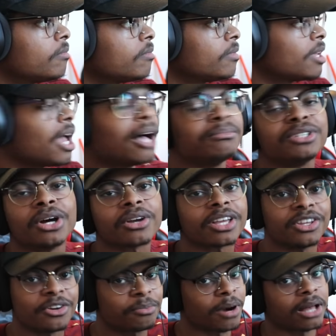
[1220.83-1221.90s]
up! I'm joking.
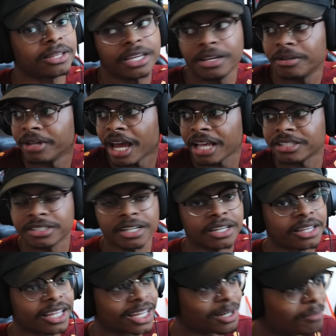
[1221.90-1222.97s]
You're probably a nice young
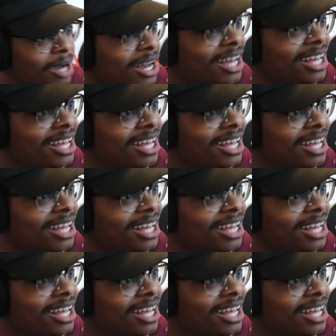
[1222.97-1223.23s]
lady, bro.